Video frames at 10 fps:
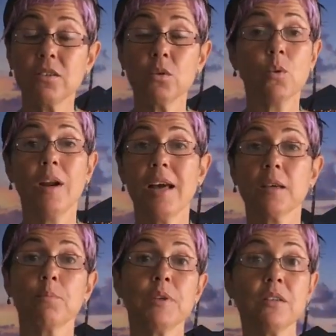you would
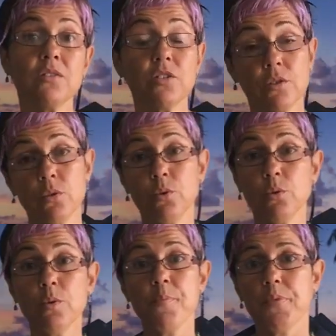like me to
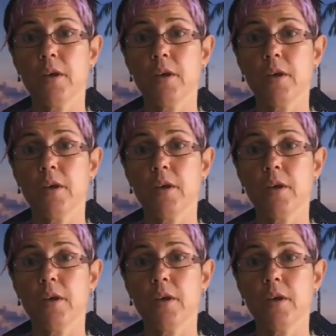do